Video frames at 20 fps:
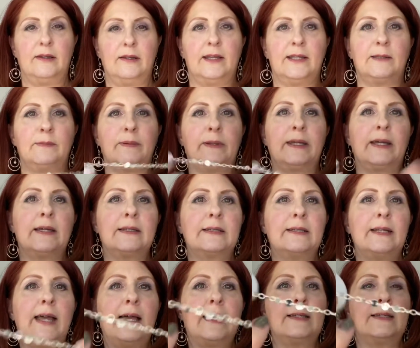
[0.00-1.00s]
It's because
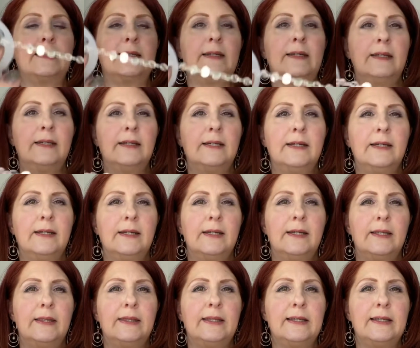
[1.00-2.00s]
it has
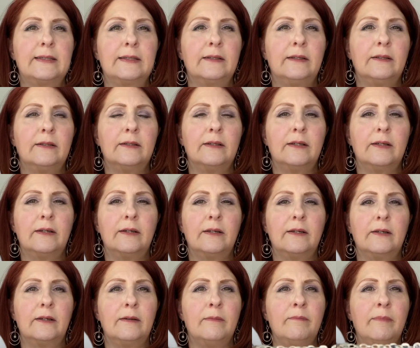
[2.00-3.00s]
these little
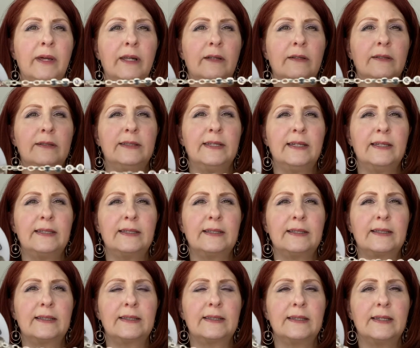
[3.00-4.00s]
metal
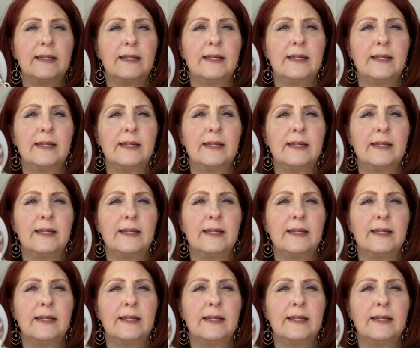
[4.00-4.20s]
discs,